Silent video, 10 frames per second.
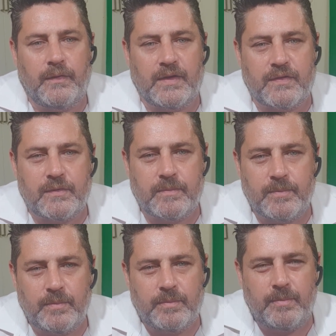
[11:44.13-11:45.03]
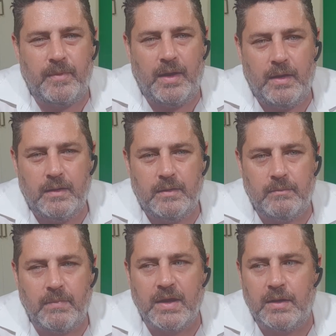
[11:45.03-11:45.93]
that's
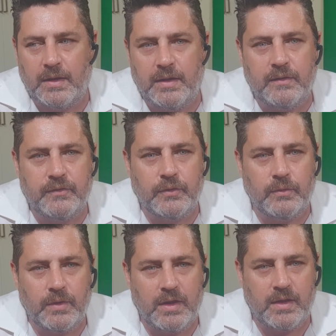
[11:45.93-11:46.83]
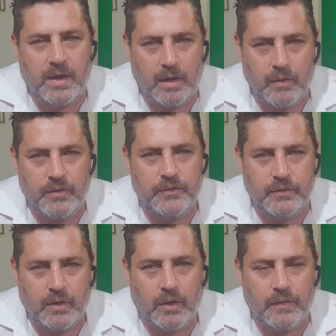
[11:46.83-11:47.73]
mainly to
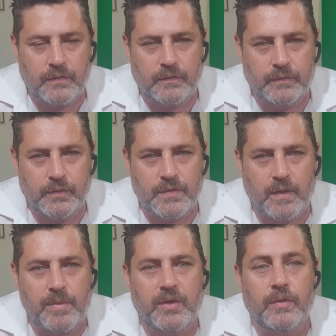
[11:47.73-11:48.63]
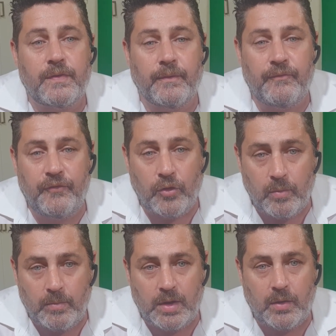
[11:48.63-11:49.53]
encourage guys to do so, because the
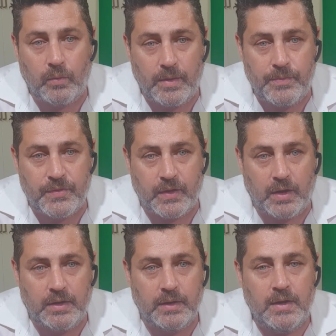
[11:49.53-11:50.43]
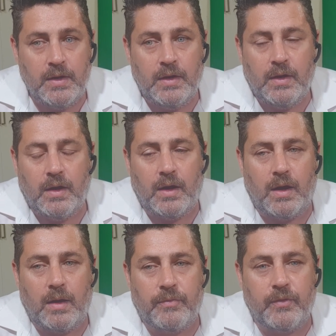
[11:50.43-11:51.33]
former website,
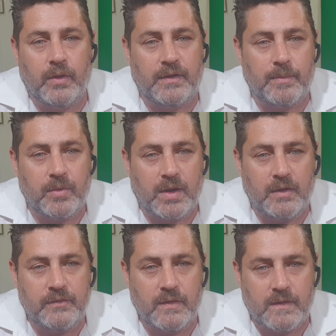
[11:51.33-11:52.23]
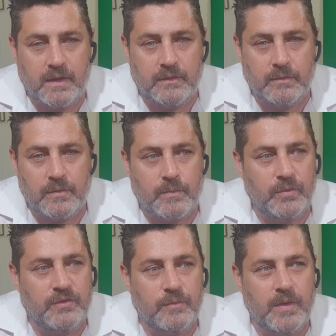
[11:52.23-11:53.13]
through our deprecation schedule,
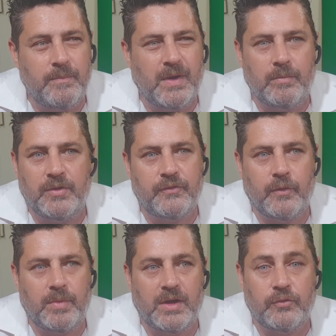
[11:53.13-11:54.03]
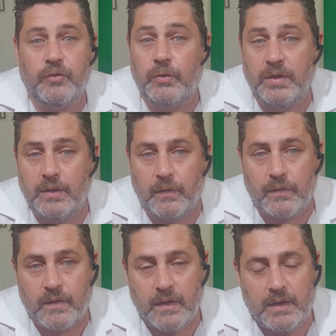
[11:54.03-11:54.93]
which has been published for about 2
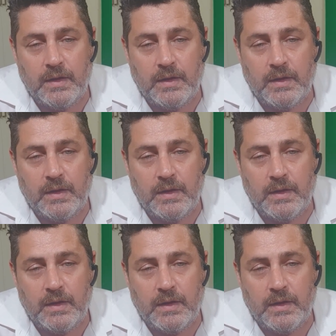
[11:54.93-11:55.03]
years,